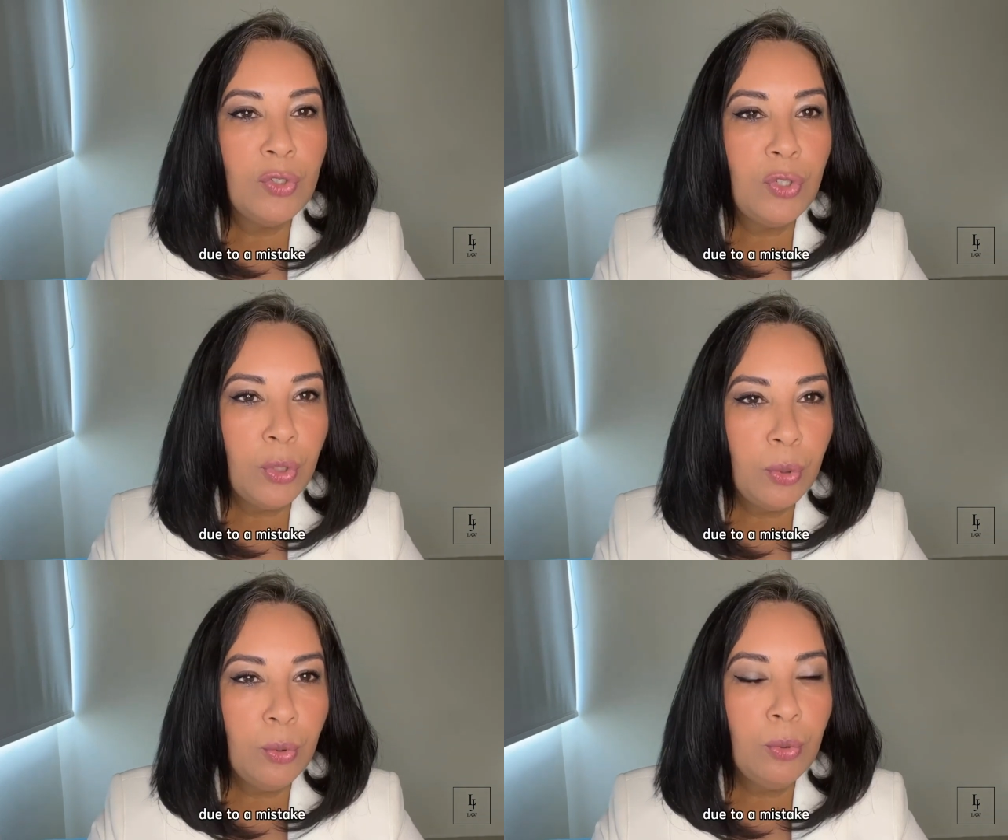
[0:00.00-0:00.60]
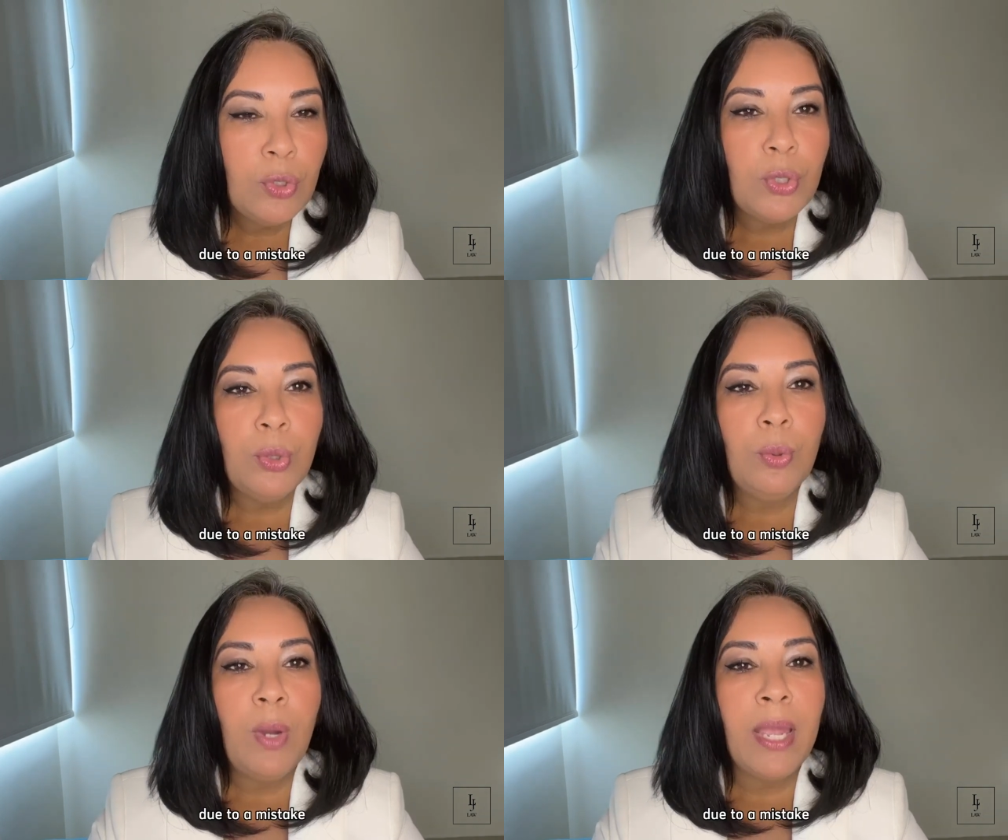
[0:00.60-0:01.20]
due
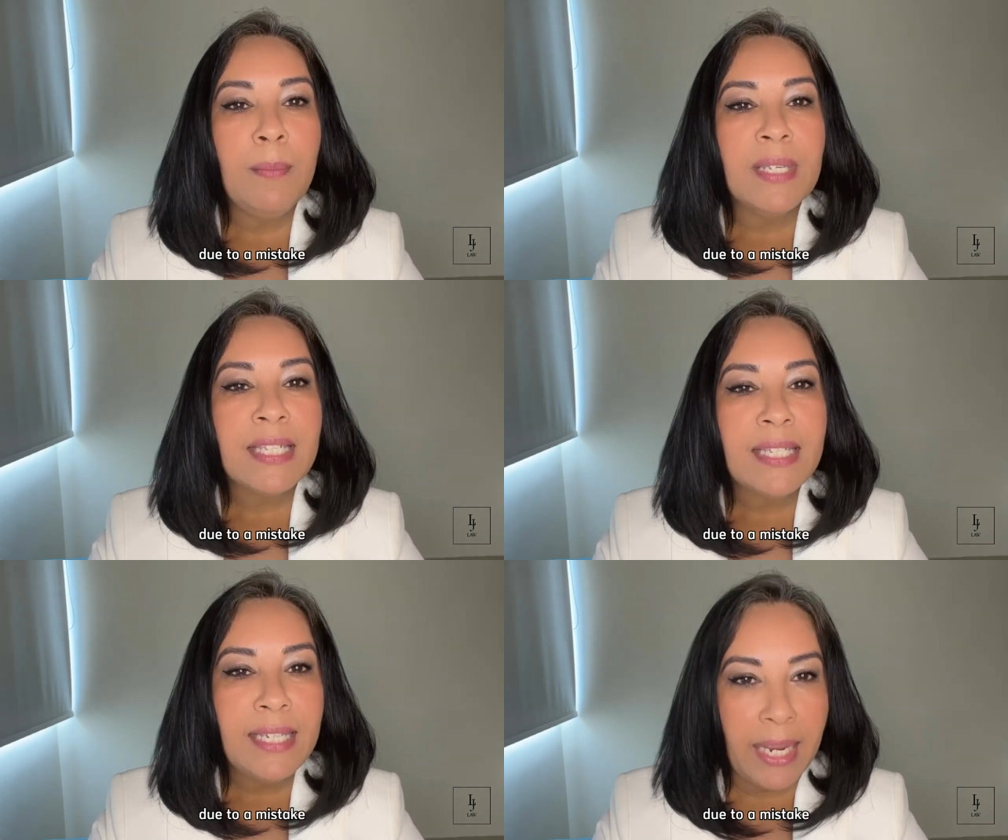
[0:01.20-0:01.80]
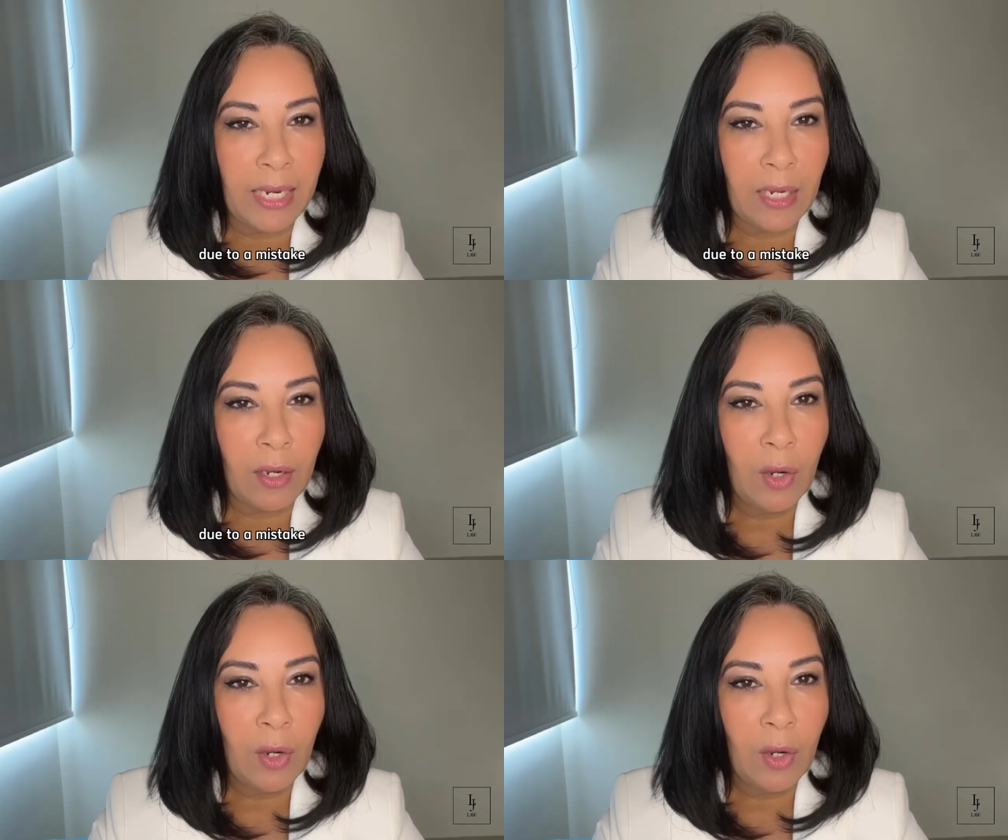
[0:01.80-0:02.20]
to a mistake